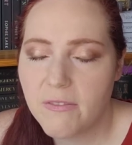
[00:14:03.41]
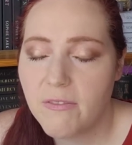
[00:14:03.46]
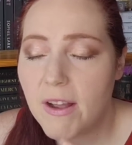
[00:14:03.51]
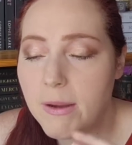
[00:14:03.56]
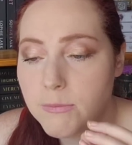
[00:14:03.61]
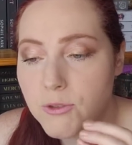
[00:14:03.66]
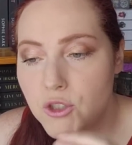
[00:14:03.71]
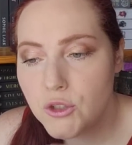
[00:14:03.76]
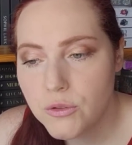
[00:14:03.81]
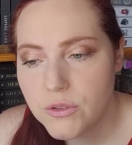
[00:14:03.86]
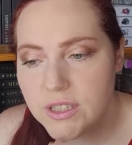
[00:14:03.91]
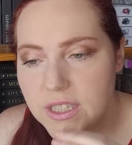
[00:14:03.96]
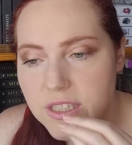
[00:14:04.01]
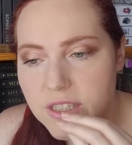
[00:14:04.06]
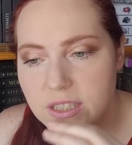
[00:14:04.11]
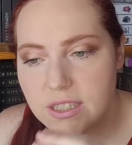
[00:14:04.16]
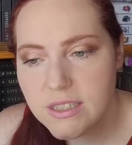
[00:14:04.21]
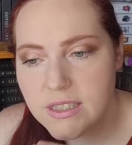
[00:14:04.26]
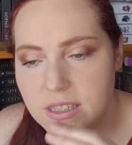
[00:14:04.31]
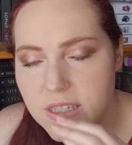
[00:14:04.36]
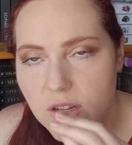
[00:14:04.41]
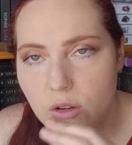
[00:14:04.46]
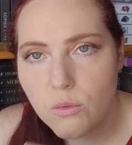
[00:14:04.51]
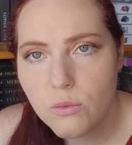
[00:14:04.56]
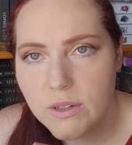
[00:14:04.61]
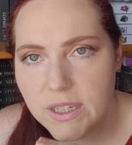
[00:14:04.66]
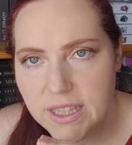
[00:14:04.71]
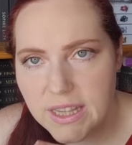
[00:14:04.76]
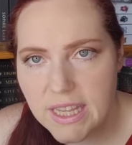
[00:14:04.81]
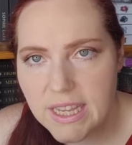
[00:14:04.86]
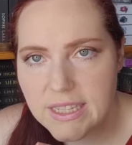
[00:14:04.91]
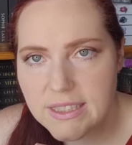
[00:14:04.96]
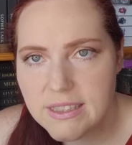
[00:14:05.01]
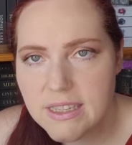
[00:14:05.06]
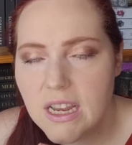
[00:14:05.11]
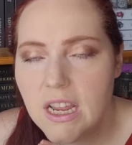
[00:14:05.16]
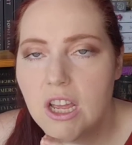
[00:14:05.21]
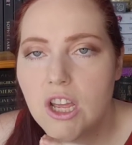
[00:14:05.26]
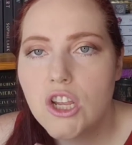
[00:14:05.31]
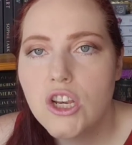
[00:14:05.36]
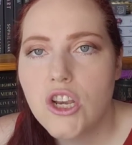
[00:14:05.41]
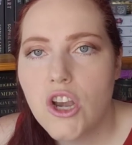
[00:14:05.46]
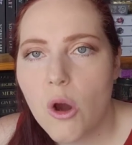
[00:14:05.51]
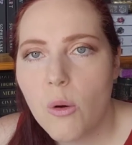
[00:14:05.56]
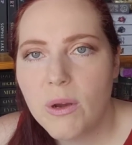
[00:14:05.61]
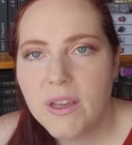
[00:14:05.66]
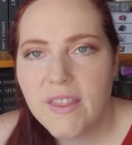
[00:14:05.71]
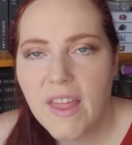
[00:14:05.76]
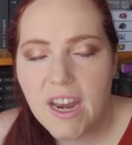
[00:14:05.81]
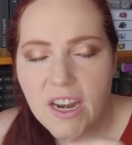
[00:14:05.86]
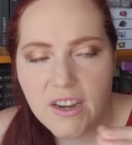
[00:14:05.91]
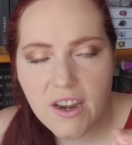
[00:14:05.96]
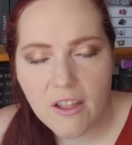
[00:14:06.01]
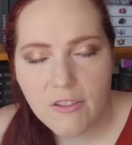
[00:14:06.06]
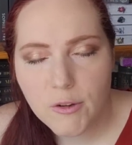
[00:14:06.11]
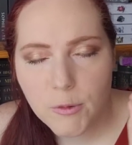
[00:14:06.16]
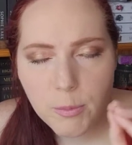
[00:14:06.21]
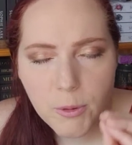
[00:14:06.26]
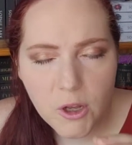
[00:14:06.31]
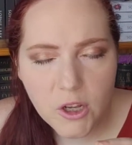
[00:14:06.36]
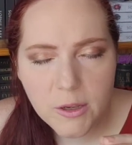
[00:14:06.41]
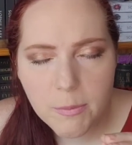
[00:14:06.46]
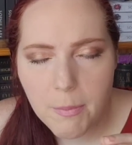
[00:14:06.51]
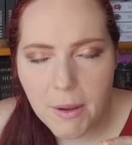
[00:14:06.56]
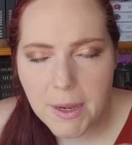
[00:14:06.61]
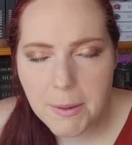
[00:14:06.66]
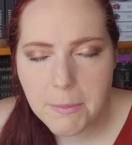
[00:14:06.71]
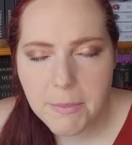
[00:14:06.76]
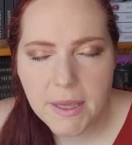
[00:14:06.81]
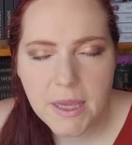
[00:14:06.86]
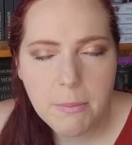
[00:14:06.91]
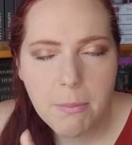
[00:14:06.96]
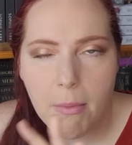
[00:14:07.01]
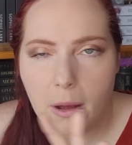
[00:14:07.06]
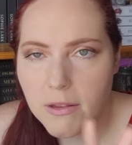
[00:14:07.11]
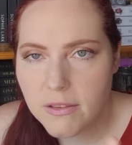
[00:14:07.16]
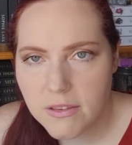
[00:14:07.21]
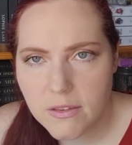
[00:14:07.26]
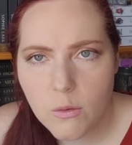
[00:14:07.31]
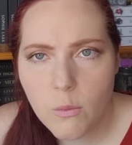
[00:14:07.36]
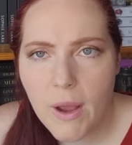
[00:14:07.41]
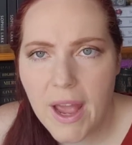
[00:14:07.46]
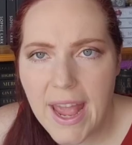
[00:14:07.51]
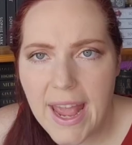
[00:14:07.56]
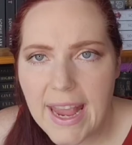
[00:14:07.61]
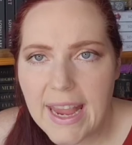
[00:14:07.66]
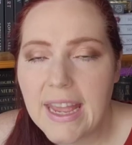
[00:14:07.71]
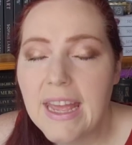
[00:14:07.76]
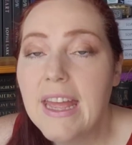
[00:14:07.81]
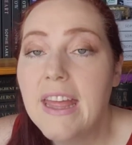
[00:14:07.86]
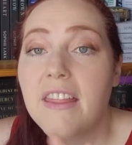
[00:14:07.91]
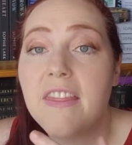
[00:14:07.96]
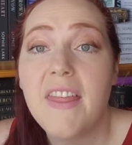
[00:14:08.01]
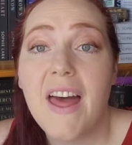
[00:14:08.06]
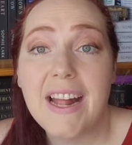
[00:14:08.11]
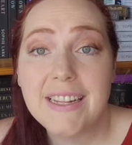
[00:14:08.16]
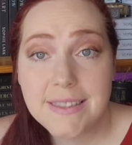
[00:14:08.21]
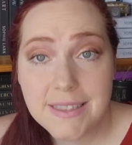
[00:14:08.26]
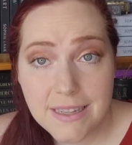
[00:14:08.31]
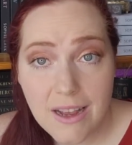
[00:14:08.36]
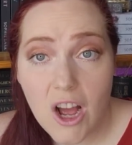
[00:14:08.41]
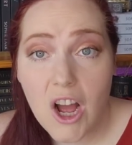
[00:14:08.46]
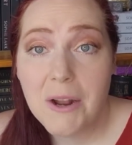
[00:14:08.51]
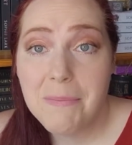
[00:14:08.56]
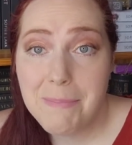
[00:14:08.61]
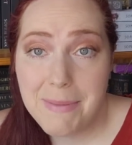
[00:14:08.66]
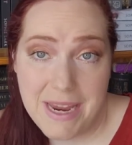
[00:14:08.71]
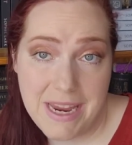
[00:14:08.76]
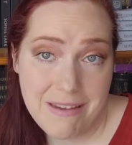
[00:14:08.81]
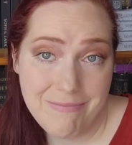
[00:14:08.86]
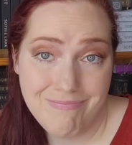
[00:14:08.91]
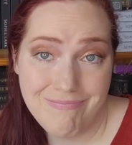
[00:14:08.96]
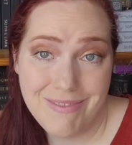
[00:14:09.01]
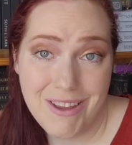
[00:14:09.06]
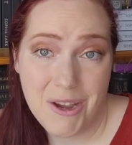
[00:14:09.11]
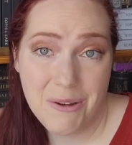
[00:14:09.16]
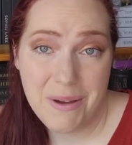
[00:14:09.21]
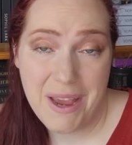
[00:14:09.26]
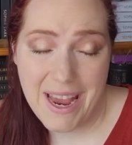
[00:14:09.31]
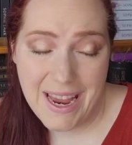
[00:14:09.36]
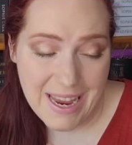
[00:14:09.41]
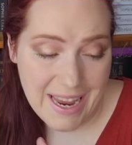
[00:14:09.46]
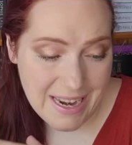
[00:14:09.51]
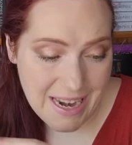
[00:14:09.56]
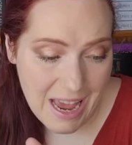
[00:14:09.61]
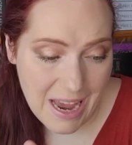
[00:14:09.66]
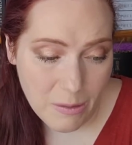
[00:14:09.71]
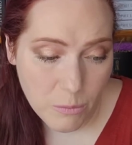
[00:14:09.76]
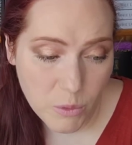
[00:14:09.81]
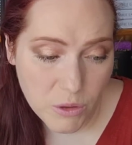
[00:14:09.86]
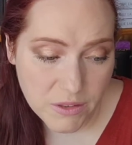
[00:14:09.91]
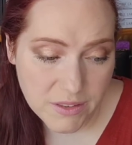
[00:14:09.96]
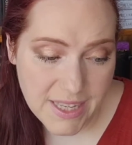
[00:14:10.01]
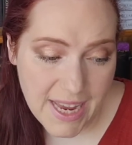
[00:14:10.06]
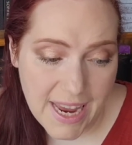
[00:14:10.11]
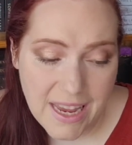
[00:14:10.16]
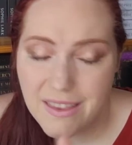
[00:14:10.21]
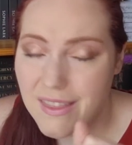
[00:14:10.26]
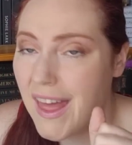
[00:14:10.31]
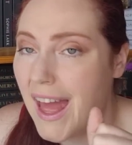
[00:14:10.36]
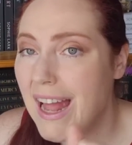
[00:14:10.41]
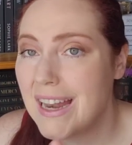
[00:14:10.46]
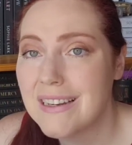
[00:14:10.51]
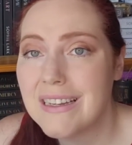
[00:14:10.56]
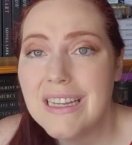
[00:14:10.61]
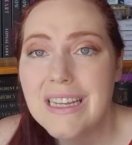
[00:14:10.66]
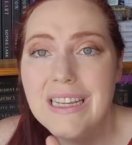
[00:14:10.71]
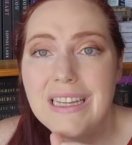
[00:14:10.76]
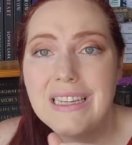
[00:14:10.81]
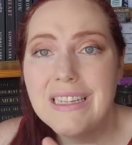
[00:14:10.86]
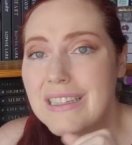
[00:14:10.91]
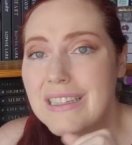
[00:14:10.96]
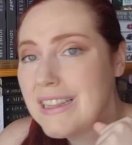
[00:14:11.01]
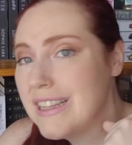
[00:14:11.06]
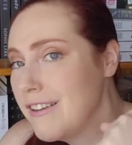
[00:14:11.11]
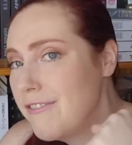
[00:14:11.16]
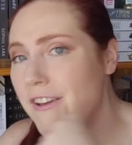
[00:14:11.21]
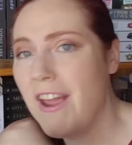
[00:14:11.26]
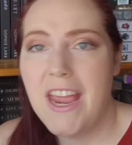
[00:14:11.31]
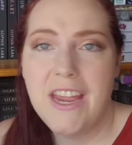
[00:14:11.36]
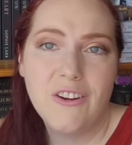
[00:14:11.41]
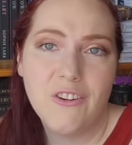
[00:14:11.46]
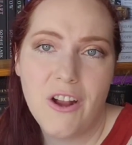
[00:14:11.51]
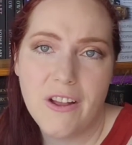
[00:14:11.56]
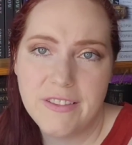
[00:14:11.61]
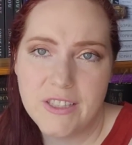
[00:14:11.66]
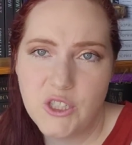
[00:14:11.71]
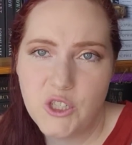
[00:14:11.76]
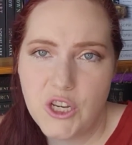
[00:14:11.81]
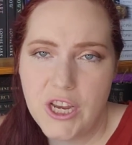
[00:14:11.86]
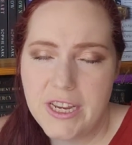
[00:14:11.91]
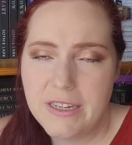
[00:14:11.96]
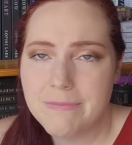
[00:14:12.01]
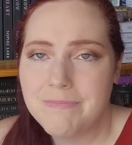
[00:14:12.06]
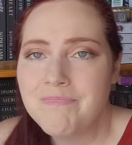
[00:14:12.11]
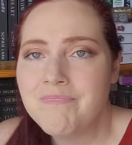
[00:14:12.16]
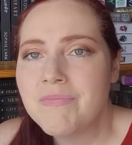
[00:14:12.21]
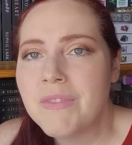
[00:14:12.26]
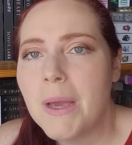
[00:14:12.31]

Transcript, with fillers: If I'm choosing to still read this, knowing that another book might be months away, that's on me, okay? And I will take that cliffhanger on the chin.